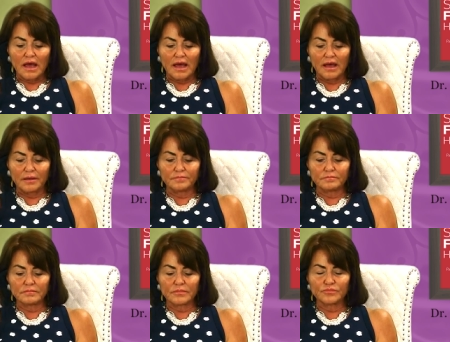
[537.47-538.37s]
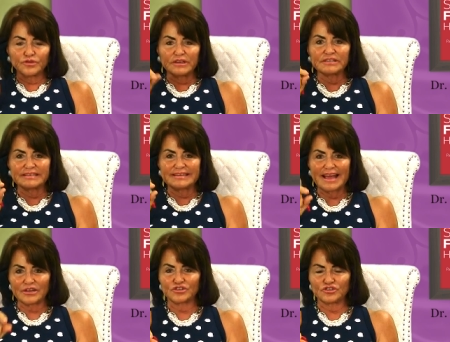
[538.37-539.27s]
um, treats
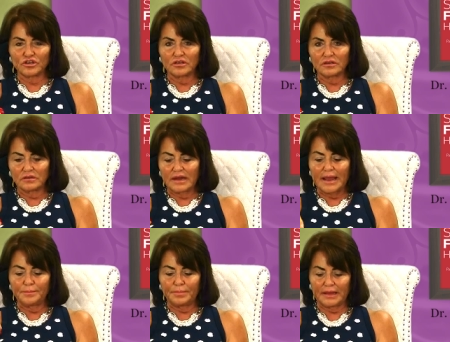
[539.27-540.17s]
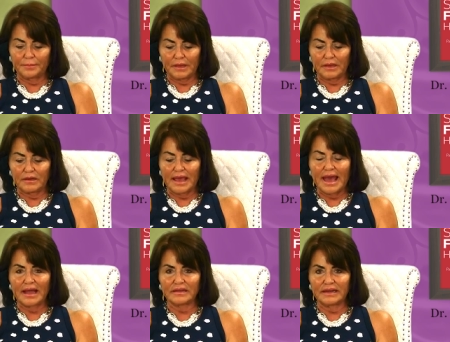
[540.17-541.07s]
texture and pigment,
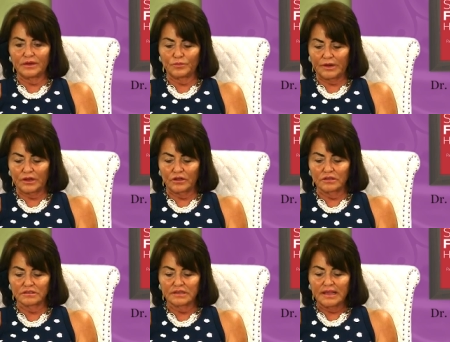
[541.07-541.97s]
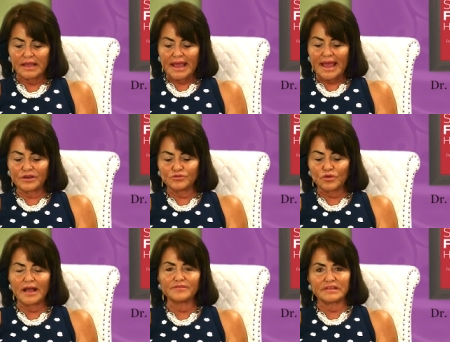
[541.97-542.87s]
acne and wrinkles, and
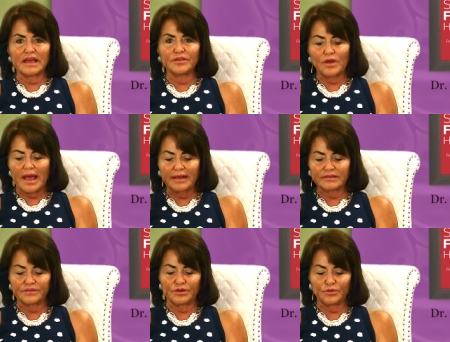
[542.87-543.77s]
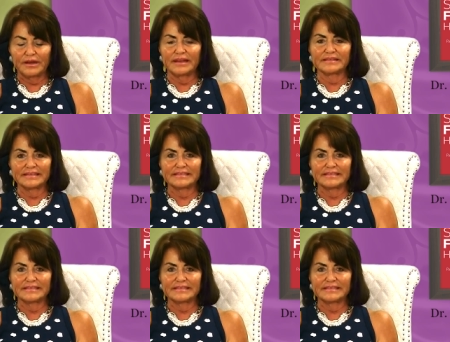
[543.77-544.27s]
drives the other active ingredients. It